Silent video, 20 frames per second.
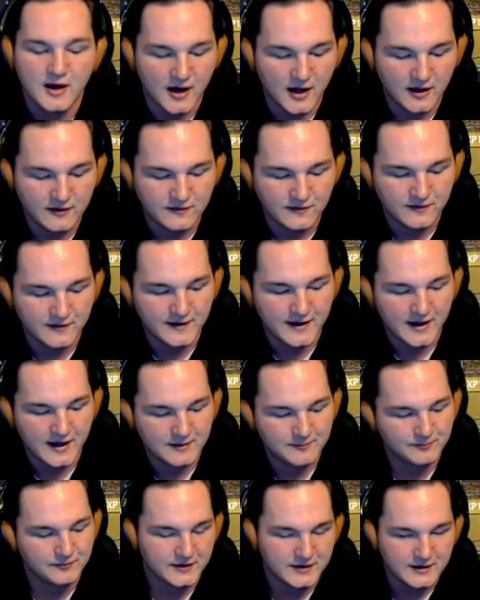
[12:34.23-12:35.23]
Other than
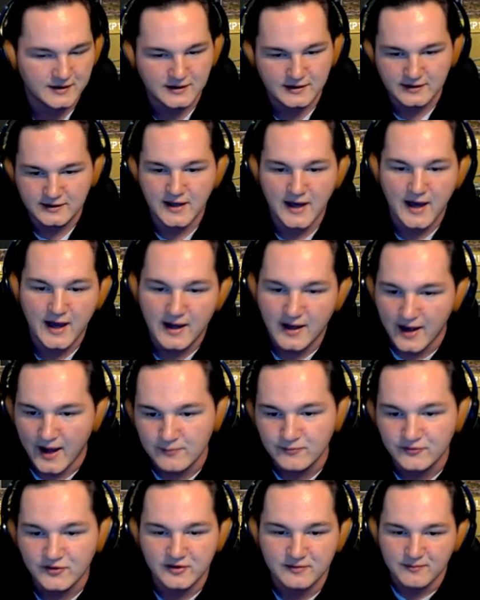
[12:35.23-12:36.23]
that, yeah,
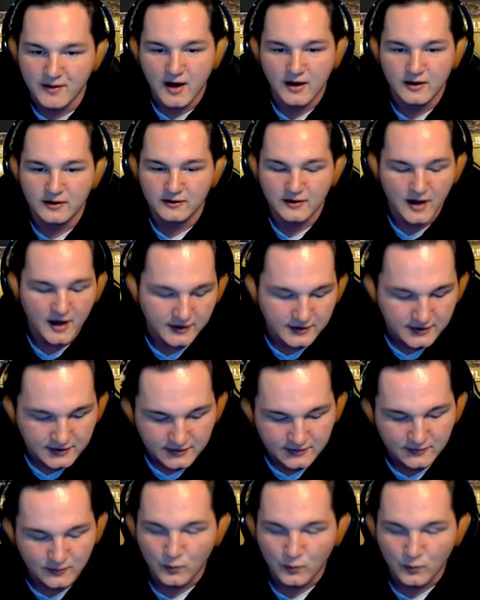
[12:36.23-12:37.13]
I'm done monologuing.